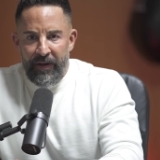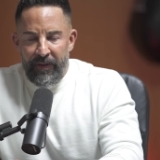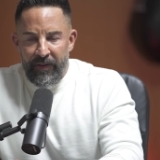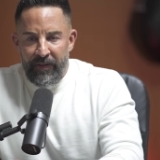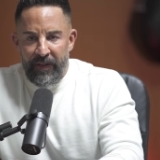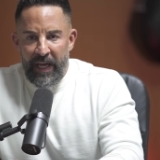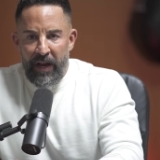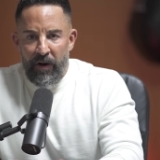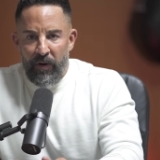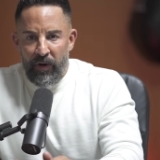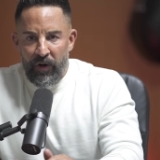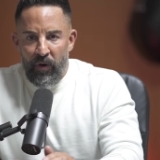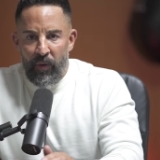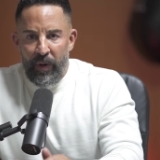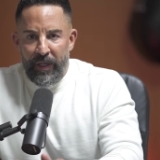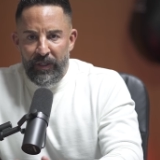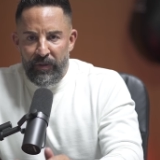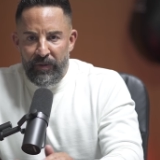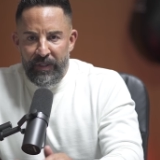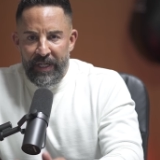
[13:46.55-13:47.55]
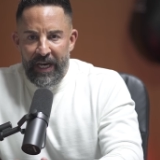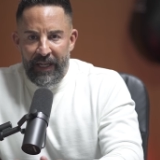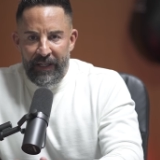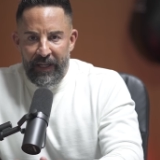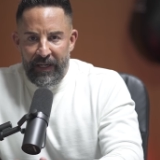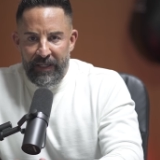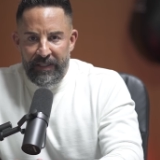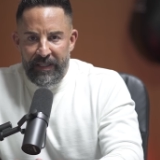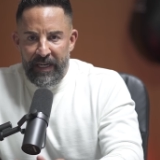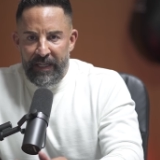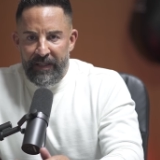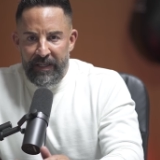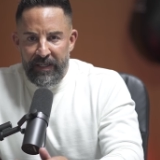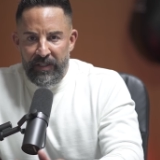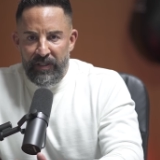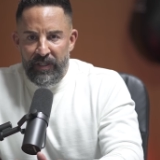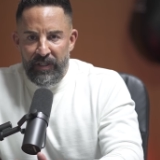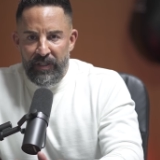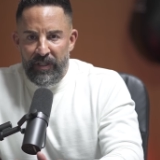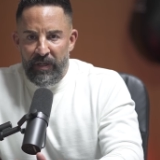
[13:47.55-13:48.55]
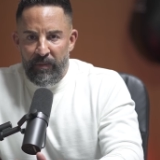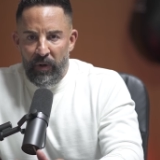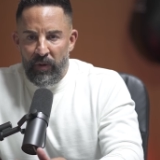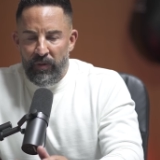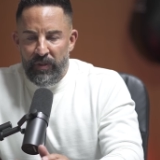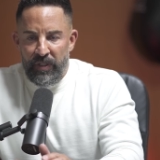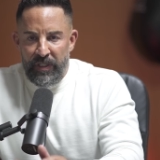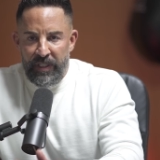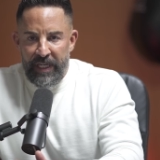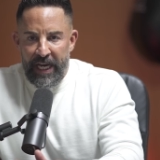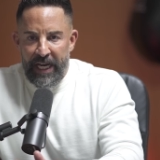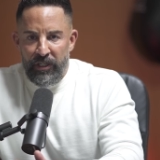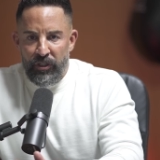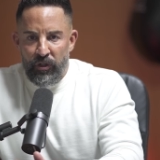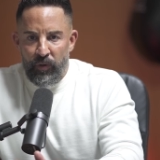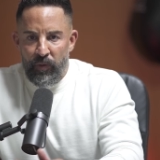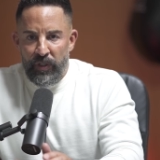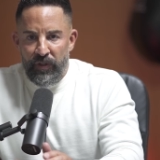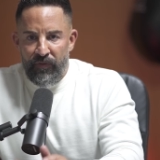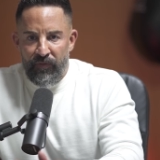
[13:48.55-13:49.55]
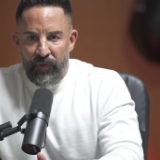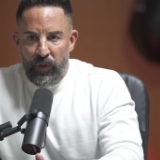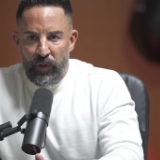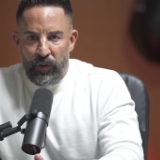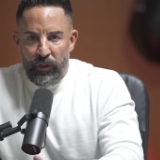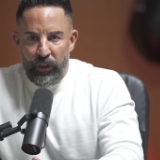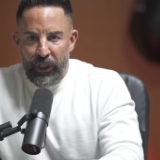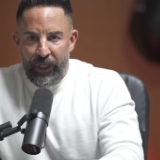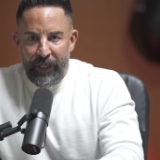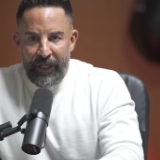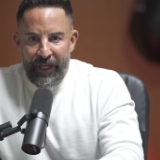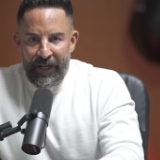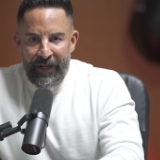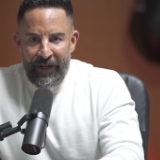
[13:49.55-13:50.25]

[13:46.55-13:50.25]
They are going to tell us that this is the most dangerous version.